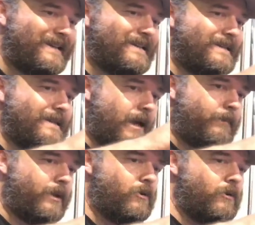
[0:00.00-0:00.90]
down
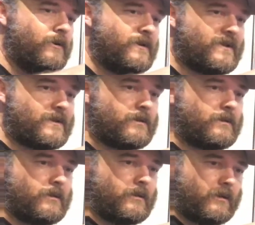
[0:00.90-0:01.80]
because
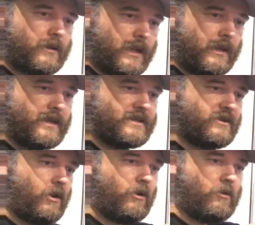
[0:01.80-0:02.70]
here there's
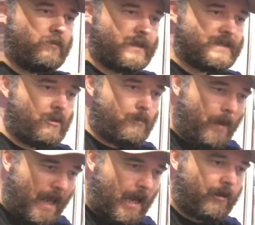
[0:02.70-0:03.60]
no
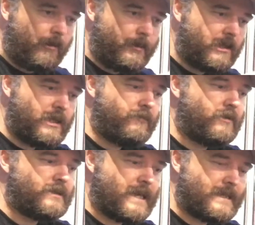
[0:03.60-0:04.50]
power. I mean, you can even
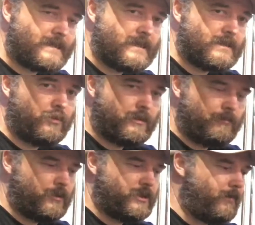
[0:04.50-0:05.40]
test this.
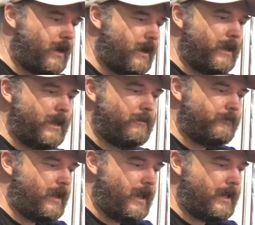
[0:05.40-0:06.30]
Put your arm out, your
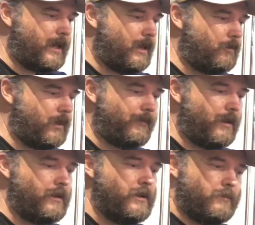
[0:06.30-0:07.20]
hand out or whatever,
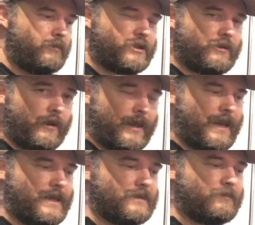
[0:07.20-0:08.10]
put your other hands
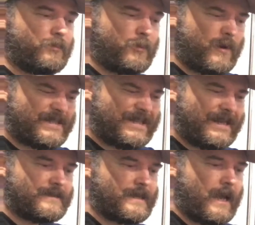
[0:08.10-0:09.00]
and press down as
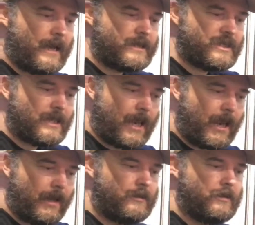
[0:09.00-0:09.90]
hard as you can
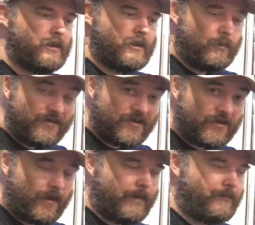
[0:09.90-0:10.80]
with
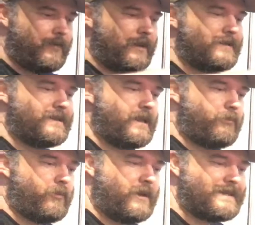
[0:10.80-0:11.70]
straight fingers, and then
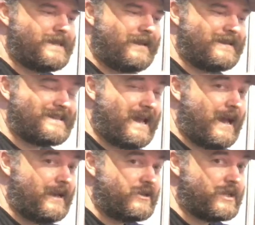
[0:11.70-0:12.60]
press down as hard
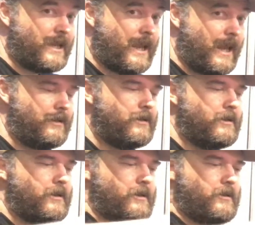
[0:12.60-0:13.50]
as you can
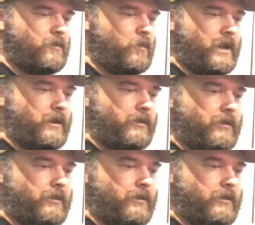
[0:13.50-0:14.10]
with